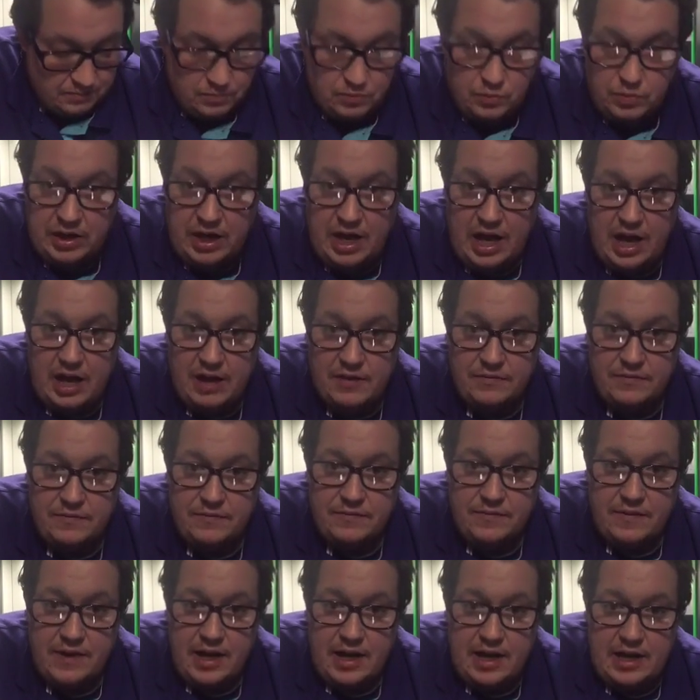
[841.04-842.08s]
We have
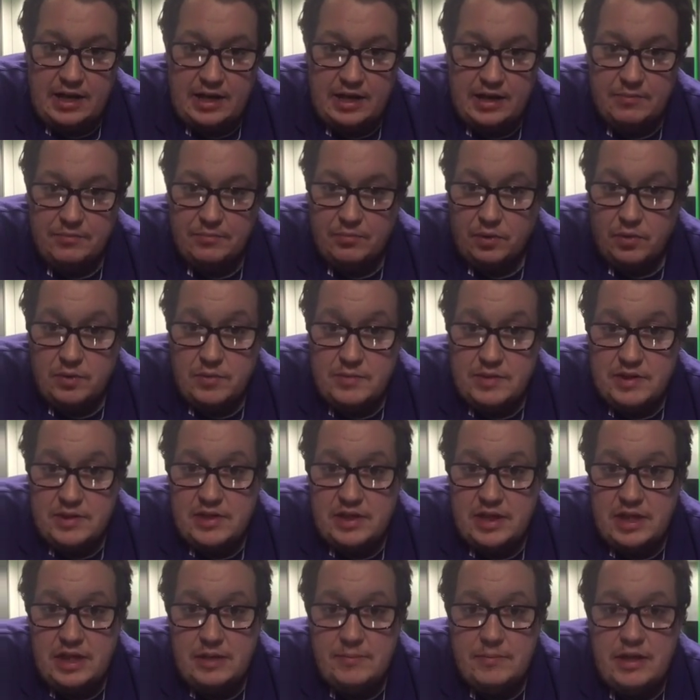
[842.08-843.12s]
a employment
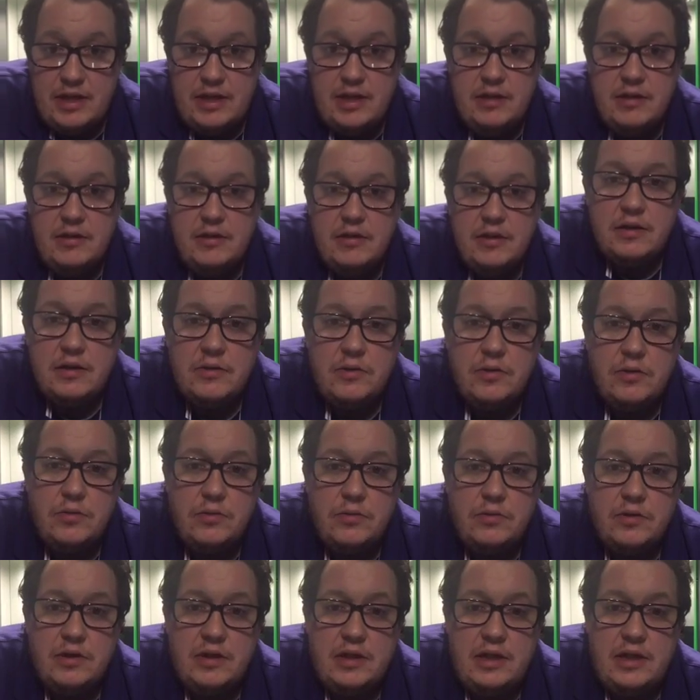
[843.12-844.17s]
scheme here
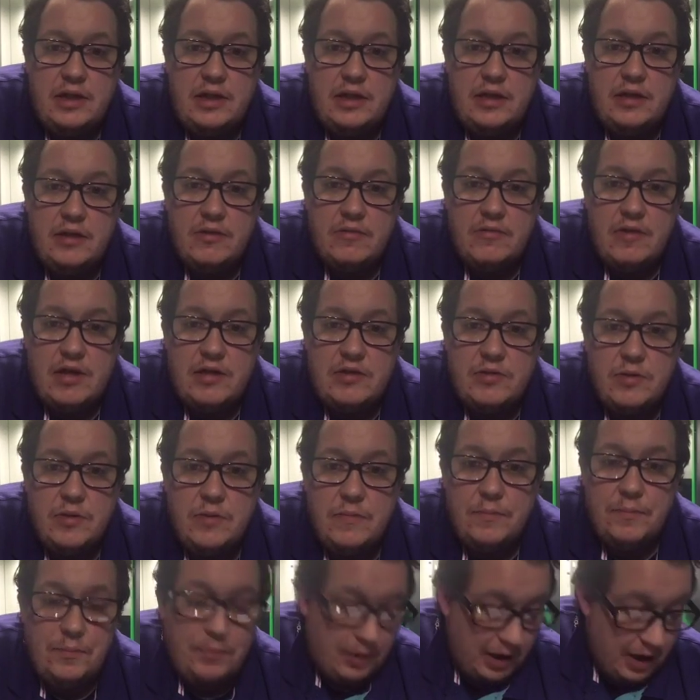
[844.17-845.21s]
called the Graduate
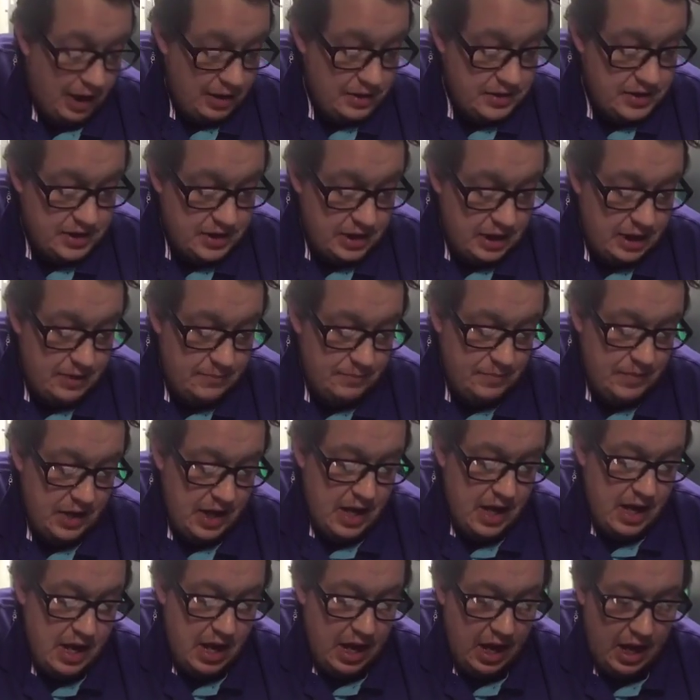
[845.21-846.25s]
Plus scheme,
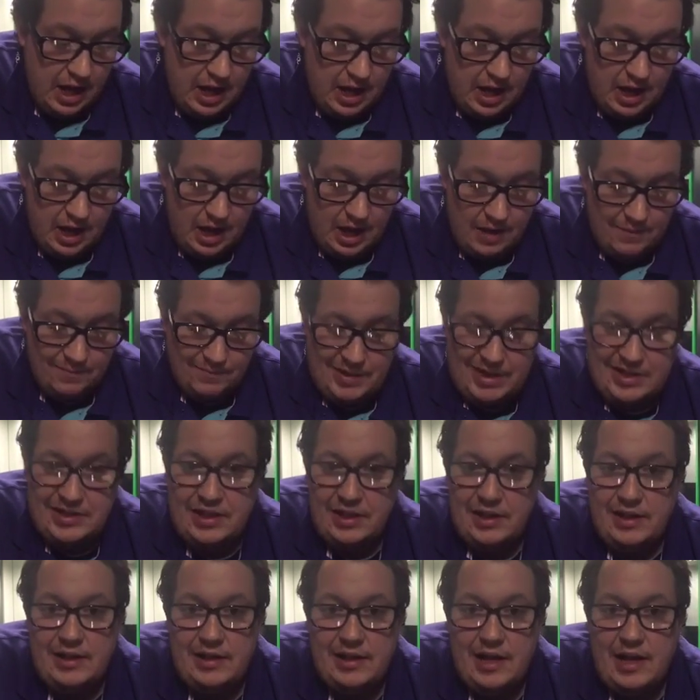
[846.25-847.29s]
and
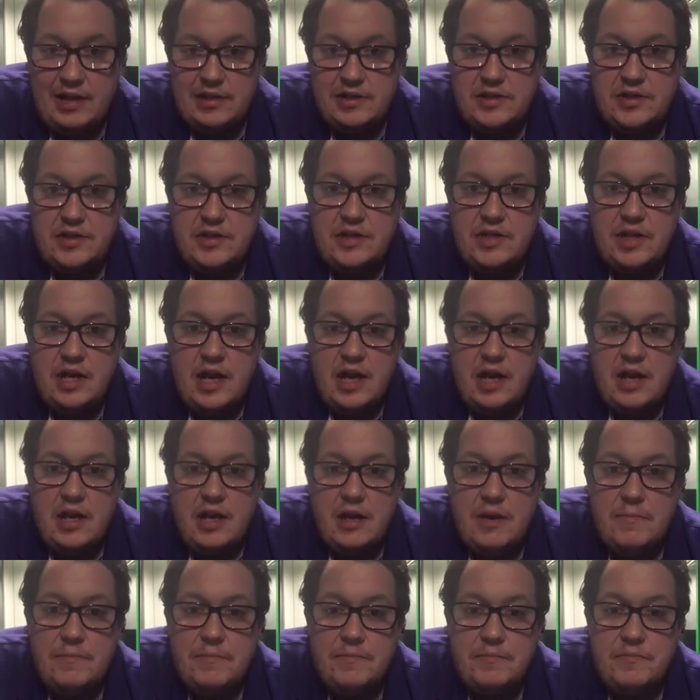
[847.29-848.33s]
basically that's
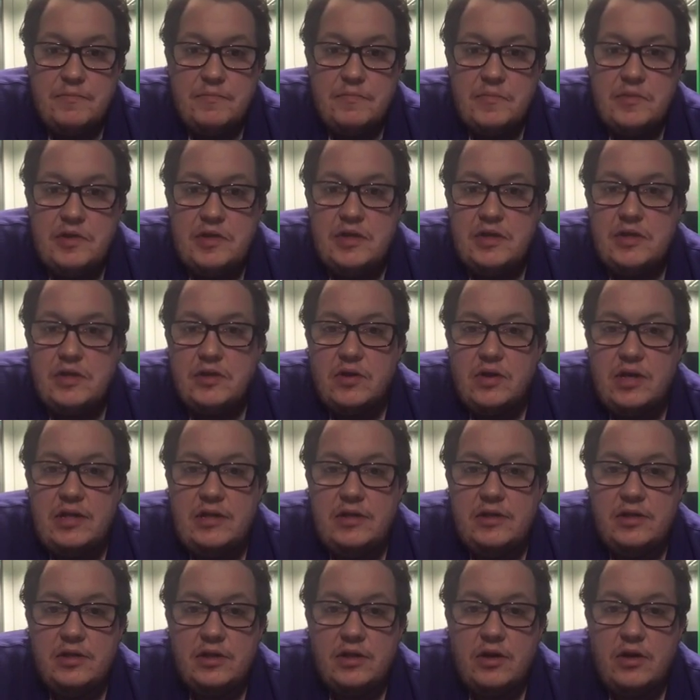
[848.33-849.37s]

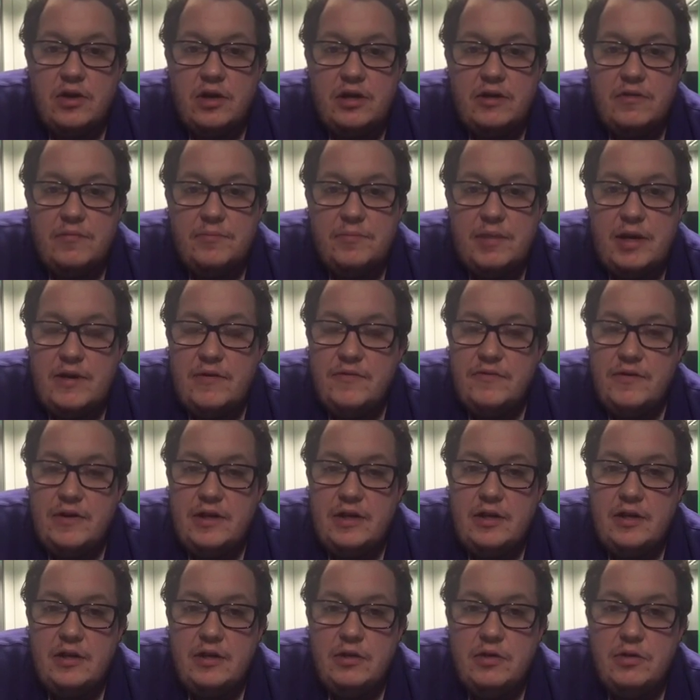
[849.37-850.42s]
designed to kind of benefit
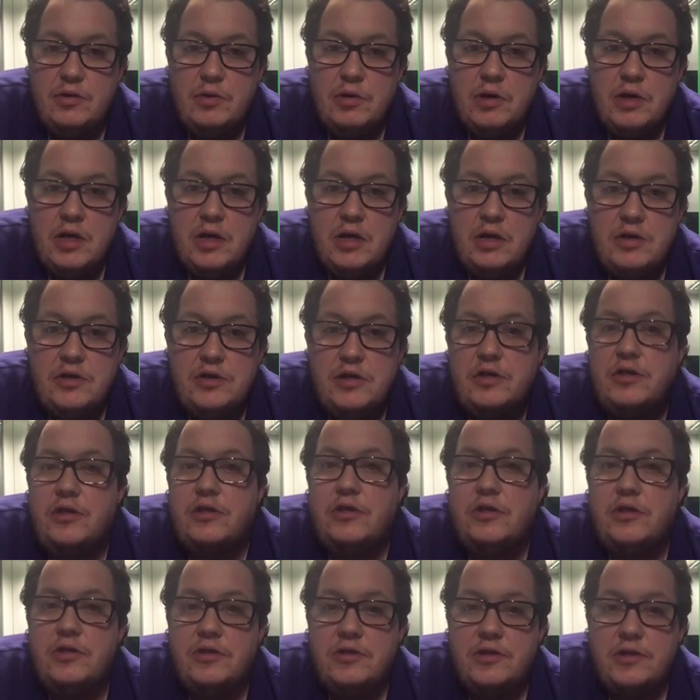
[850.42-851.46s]
you should you
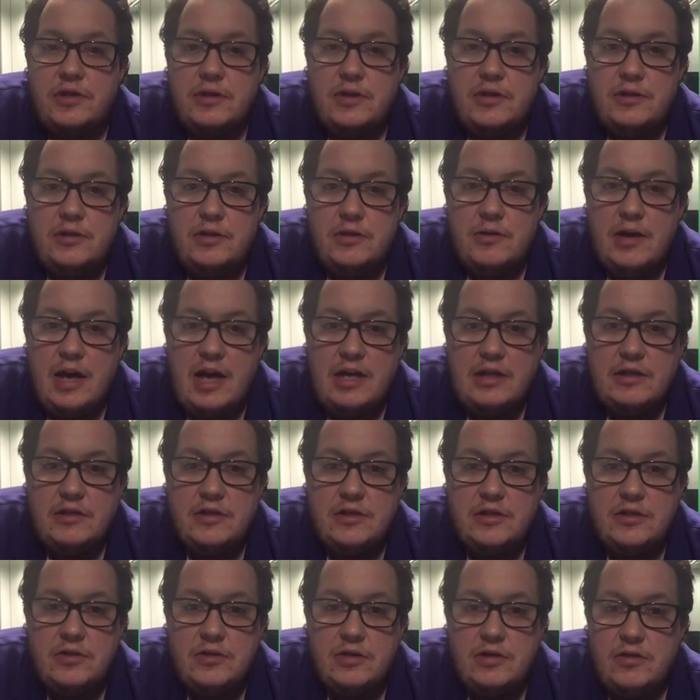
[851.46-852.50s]
choose to do
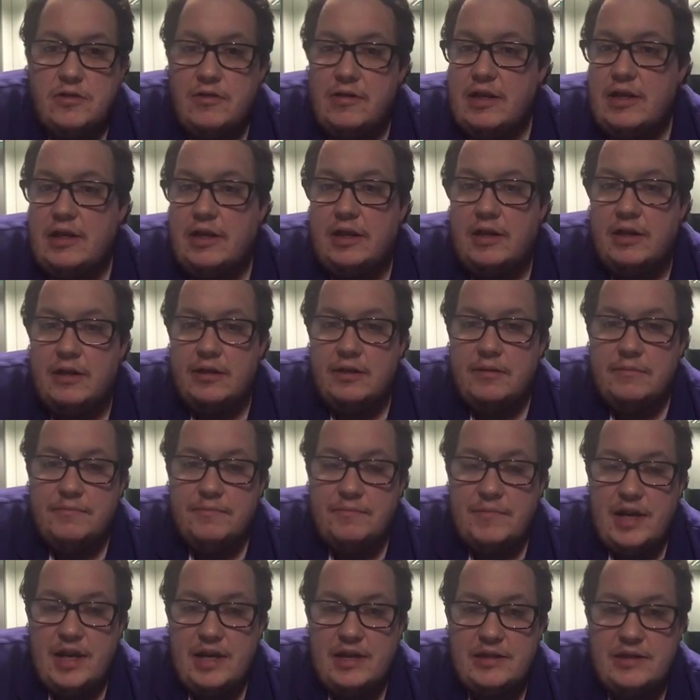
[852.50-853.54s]
extracurricular
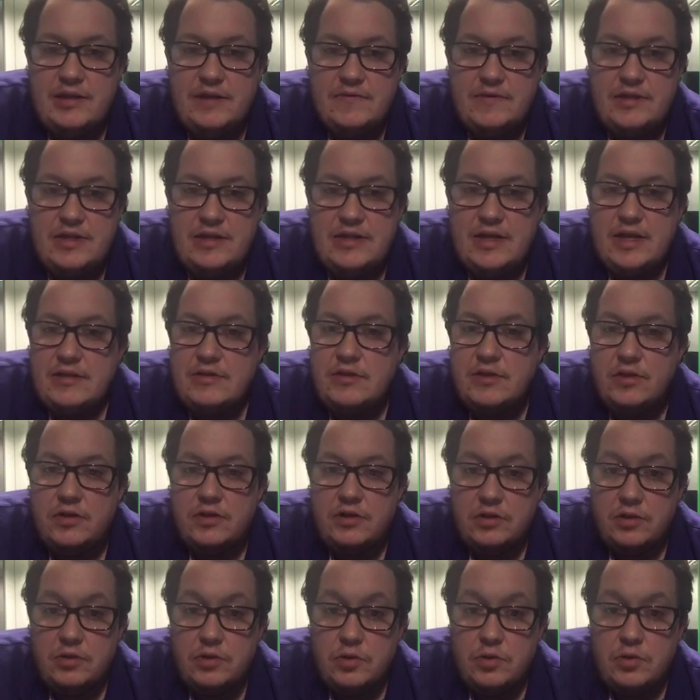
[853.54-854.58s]
activities outside
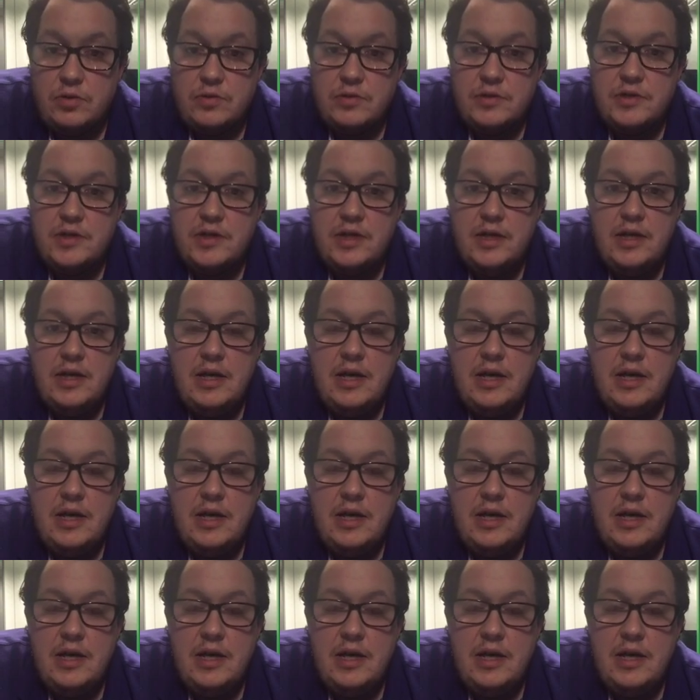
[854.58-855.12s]
your course.